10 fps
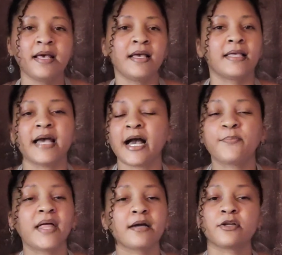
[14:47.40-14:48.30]
yeah, I'm
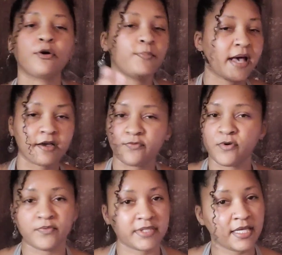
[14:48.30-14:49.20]
not going to go back and
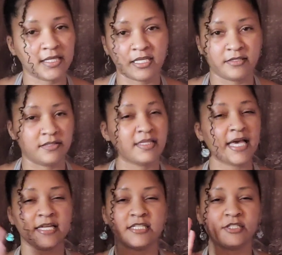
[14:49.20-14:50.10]
forth with that either.
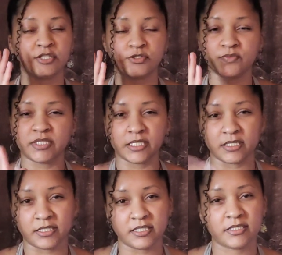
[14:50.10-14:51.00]
That is just
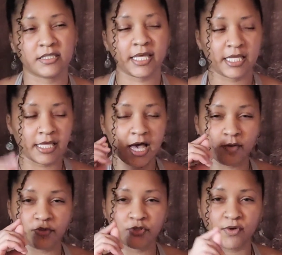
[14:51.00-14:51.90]
ridiculous. Like,
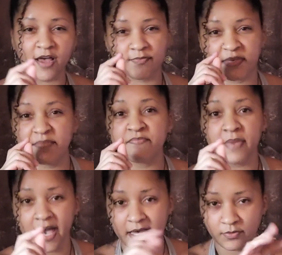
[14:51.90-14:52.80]
y'all would drive me
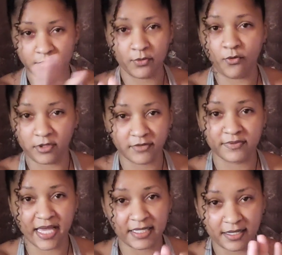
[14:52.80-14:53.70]
mad with all of
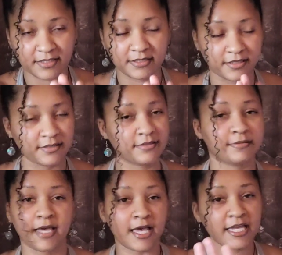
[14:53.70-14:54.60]
that nonsense.
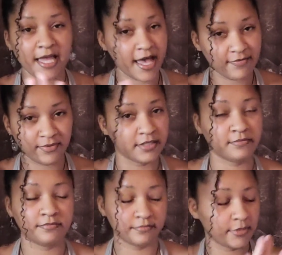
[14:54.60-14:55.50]
I ain't having
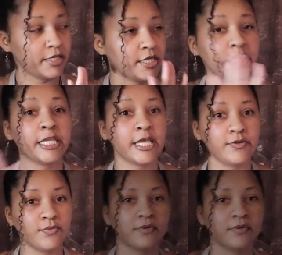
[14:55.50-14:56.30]
it. new.